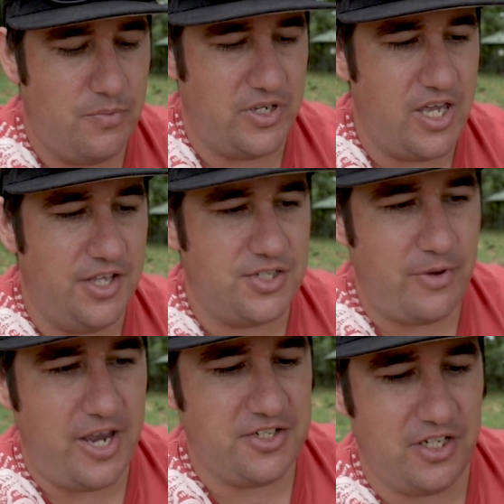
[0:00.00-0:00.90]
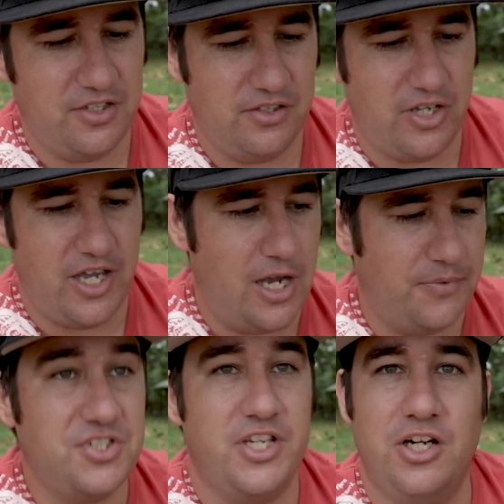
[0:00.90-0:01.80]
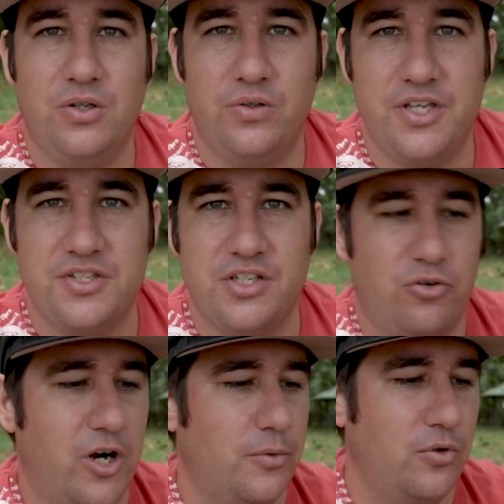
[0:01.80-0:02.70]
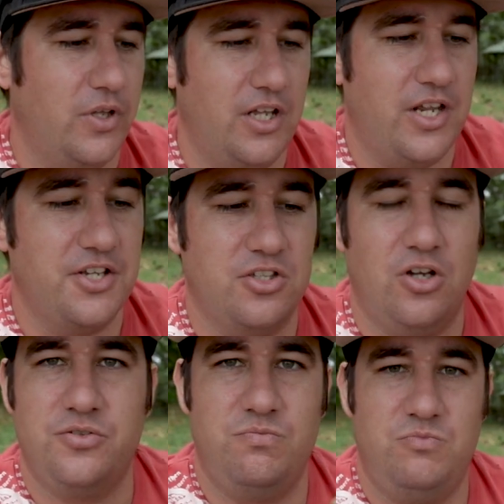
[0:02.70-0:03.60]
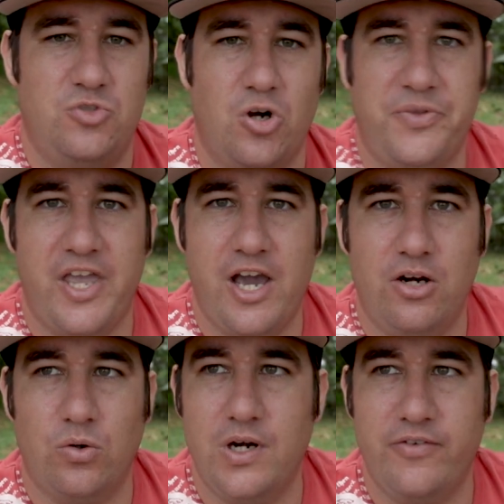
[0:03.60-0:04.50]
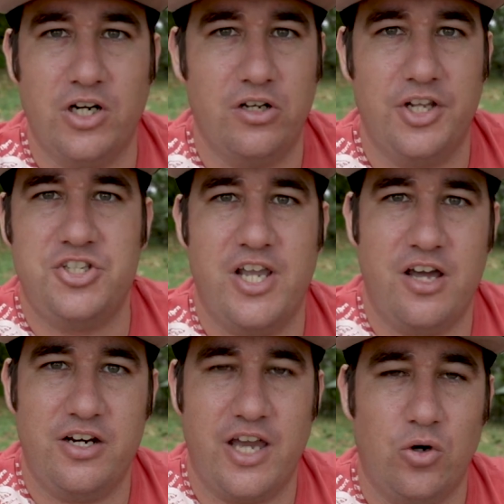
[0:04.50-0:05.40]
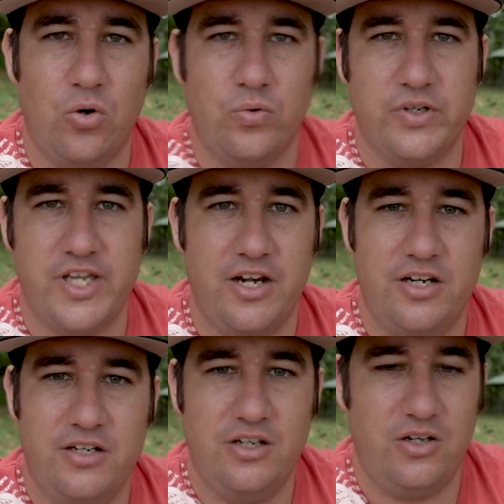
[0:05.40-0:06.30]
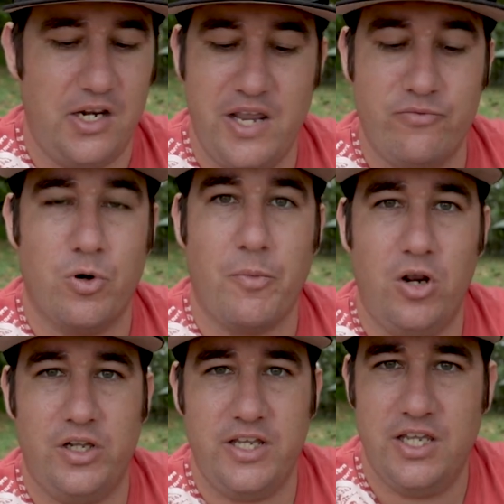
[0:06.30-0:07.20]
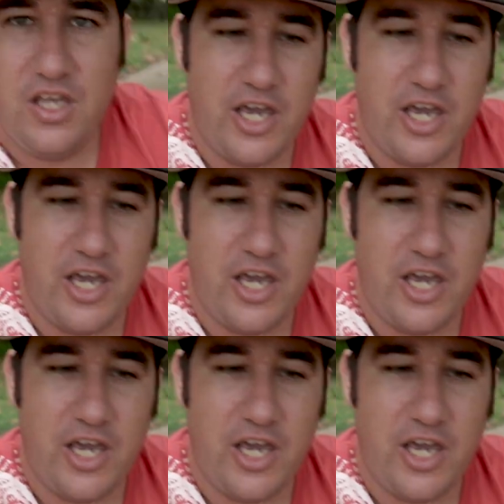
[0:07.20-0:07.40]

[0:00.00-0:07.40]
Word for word: But yeah, it's amazing. Like um, The signal is incredible. It has not dropped out or even glitched out at all yet, even remotely.